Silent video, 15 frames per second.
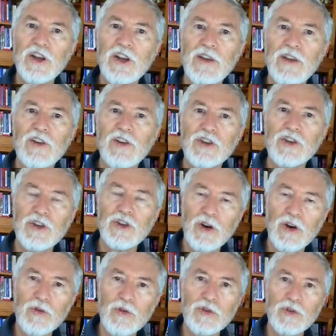to have lots of
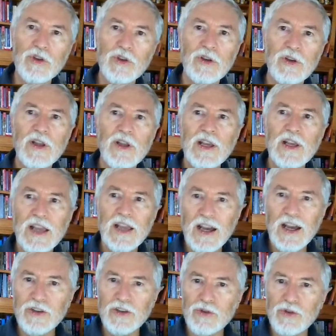dolls and
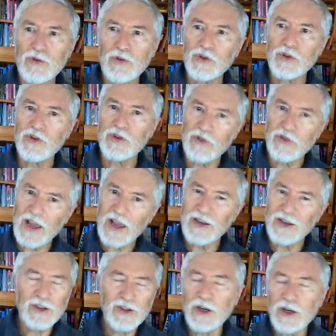castles and dragons,
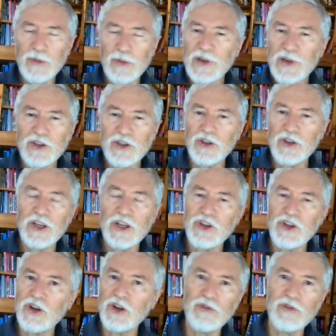depends on their
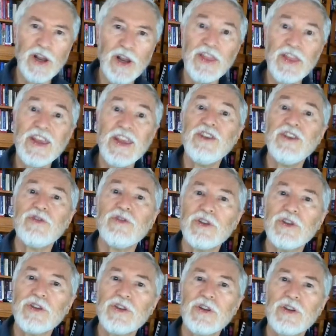gender and their
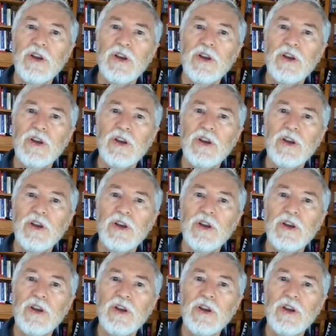interest.